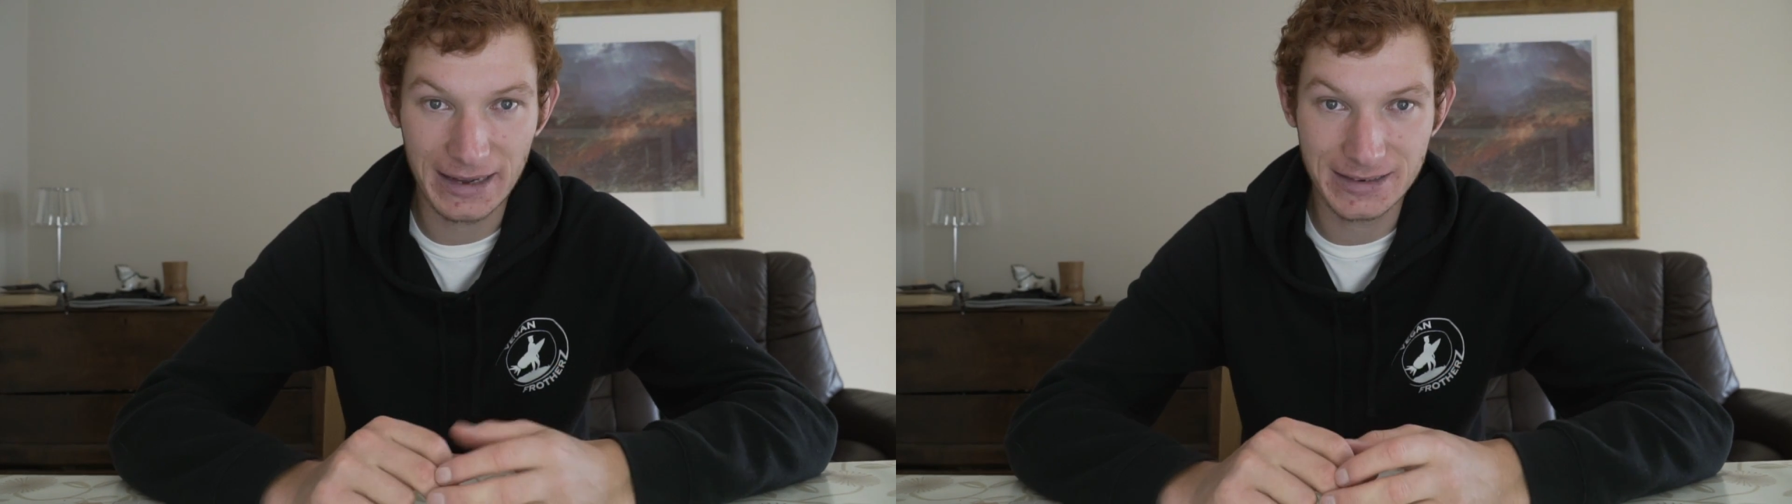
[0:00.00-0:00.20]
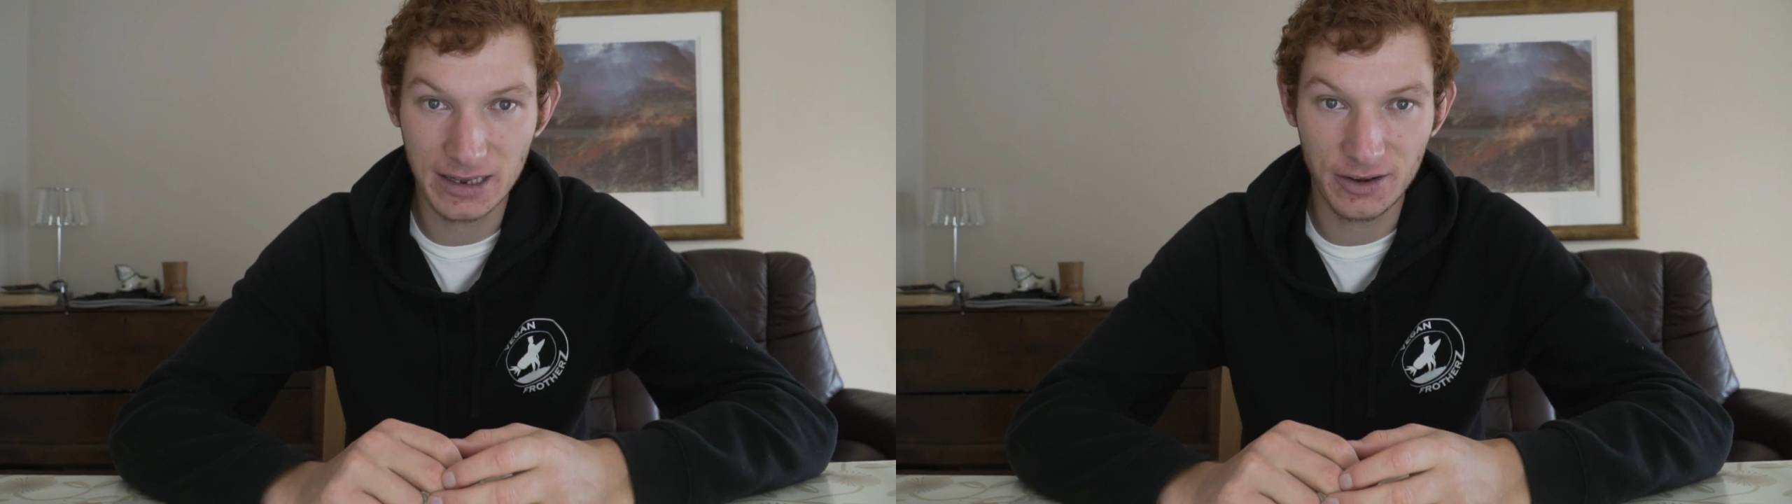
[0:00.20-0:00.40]

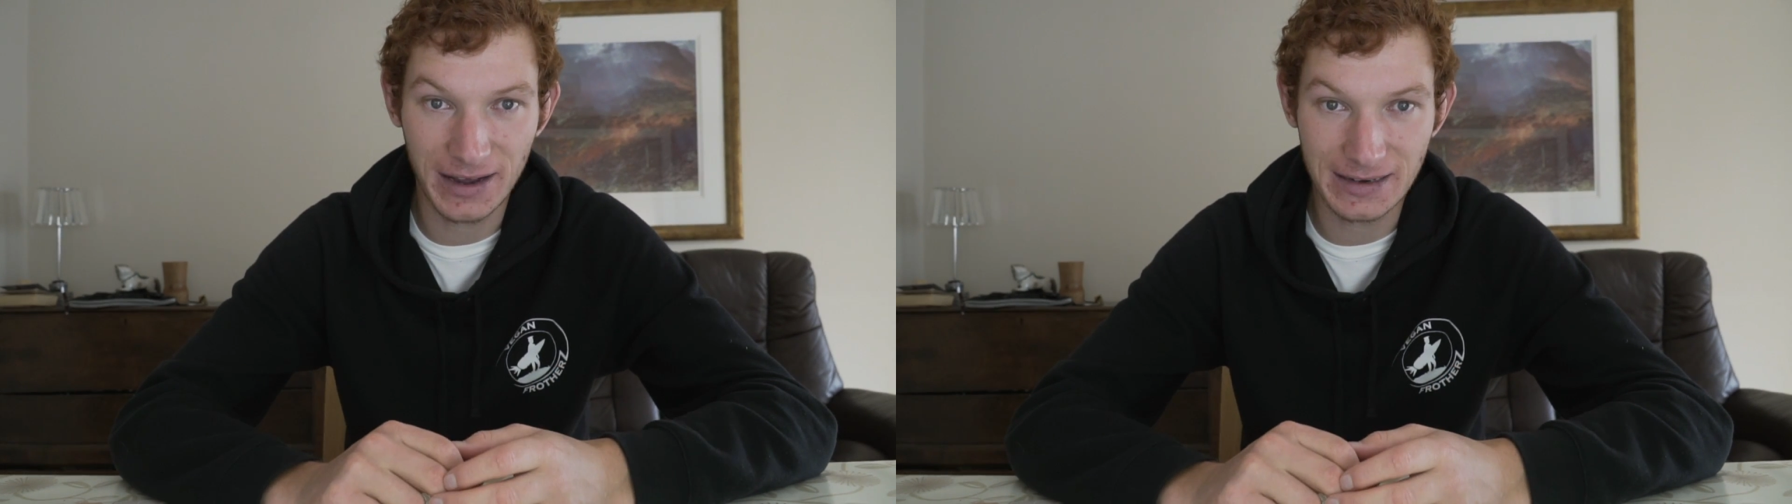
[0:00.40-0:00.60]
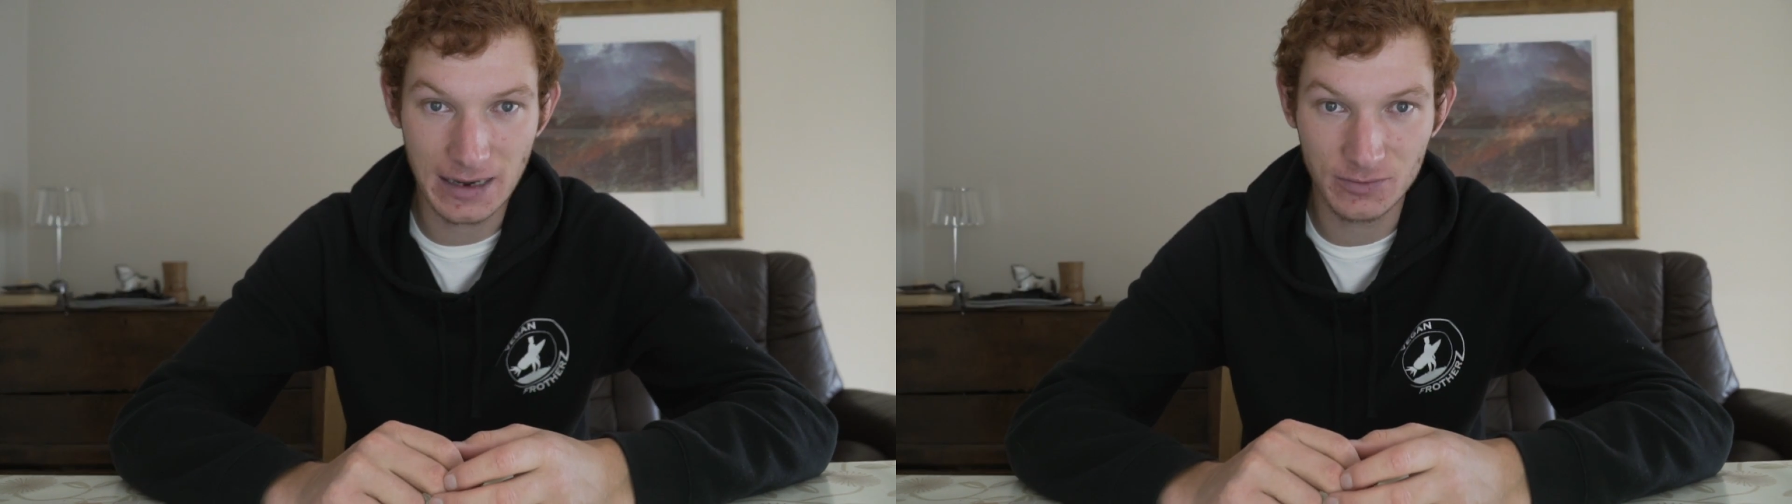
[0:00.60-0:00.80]
until you
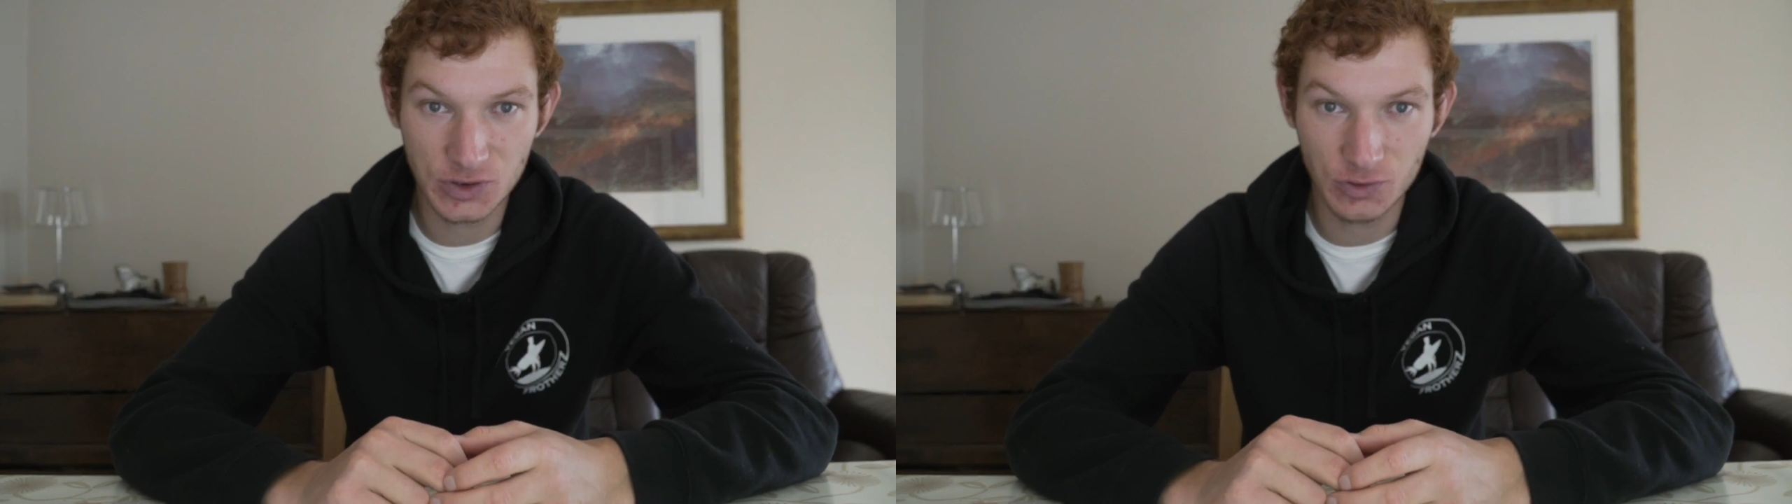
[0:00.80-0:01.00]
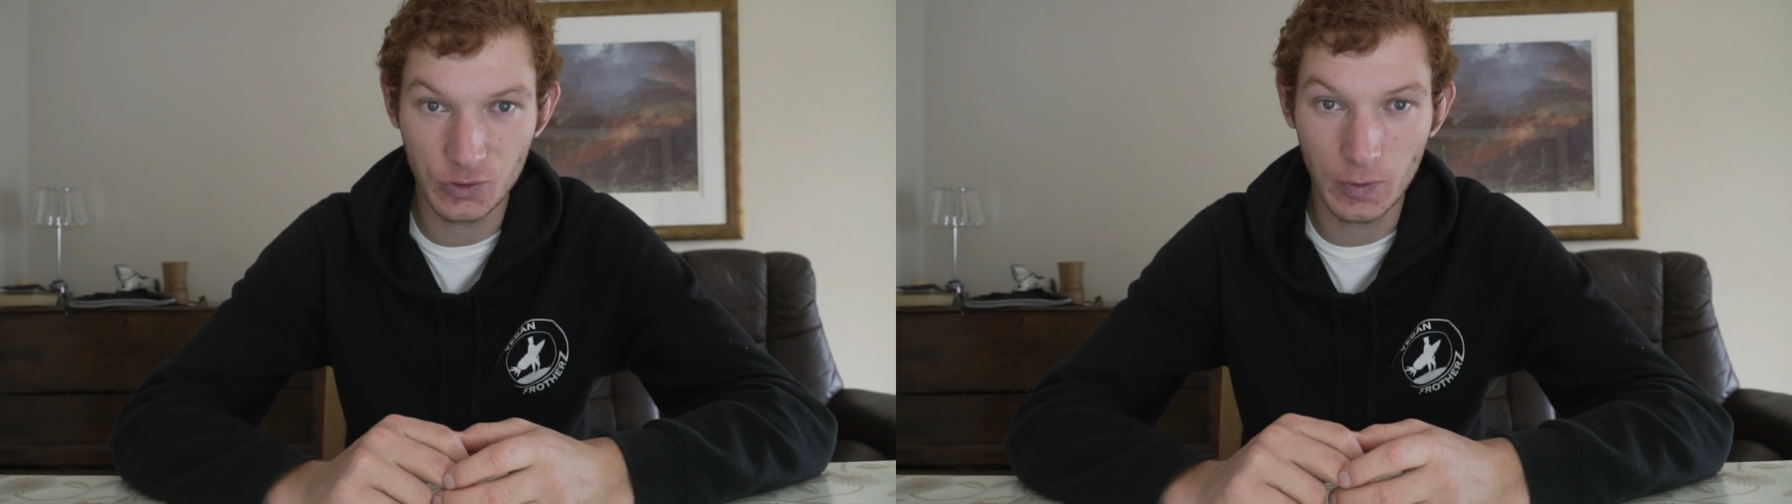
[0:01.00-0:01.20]
get down
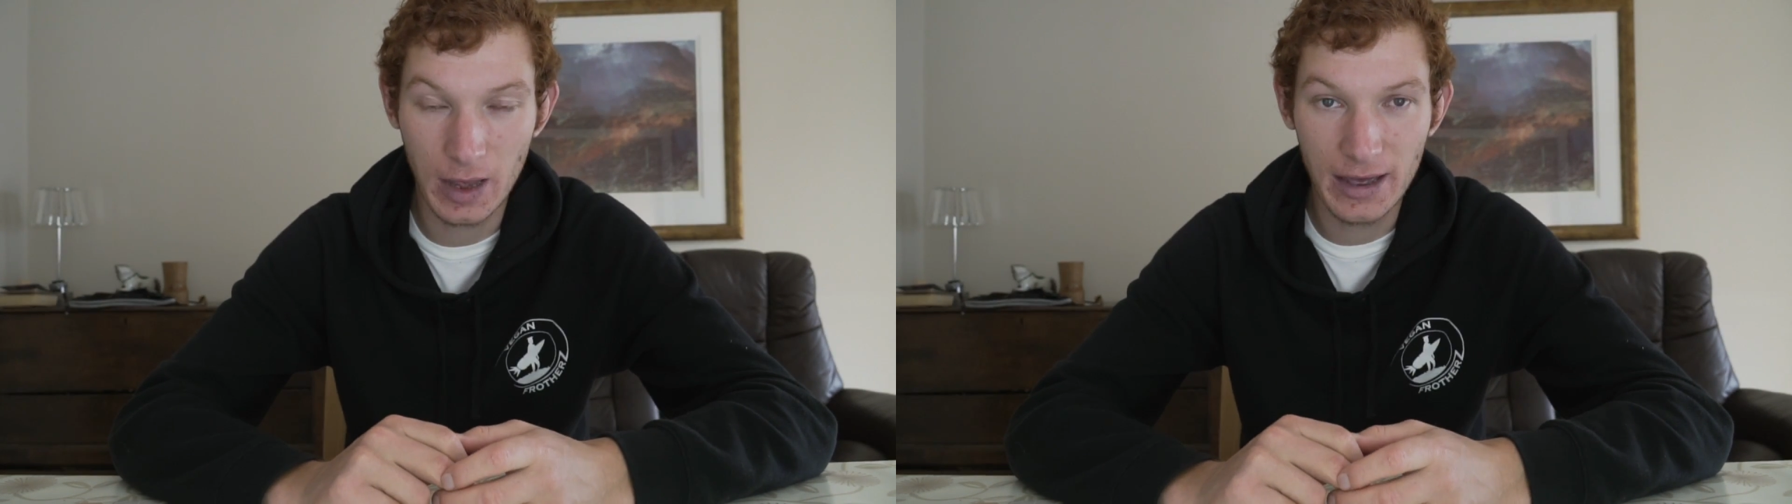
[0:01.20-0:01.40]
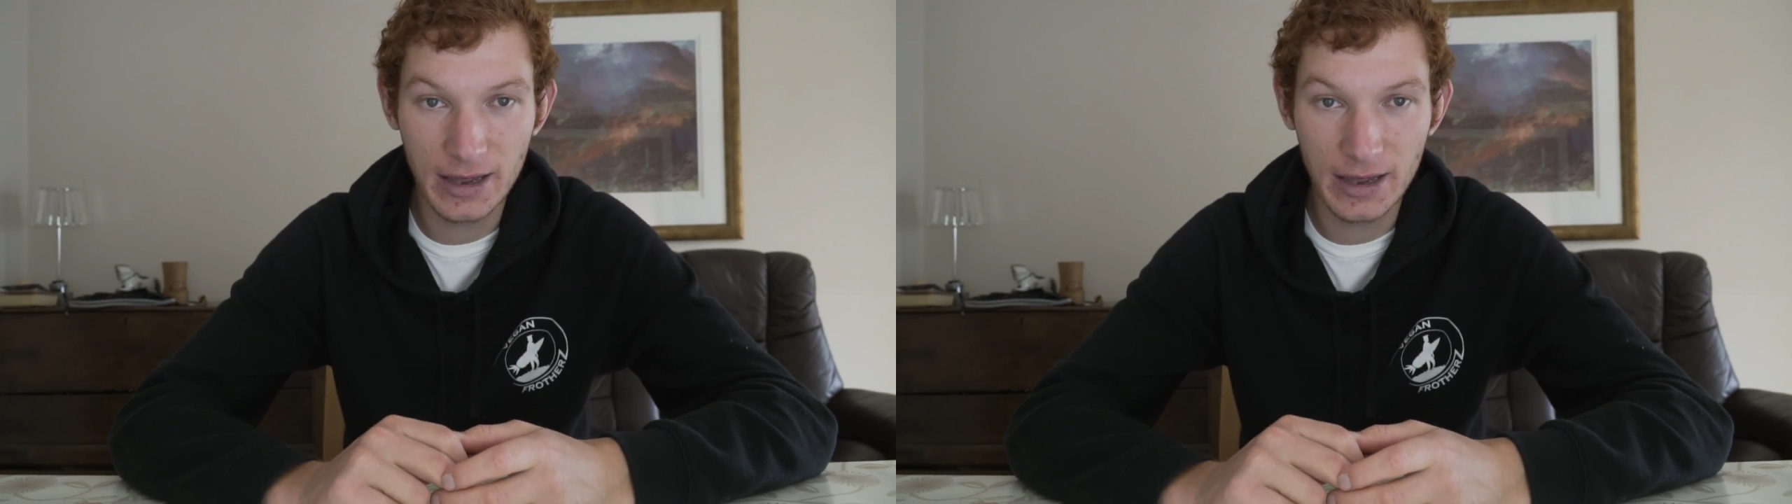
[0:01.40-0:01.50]
to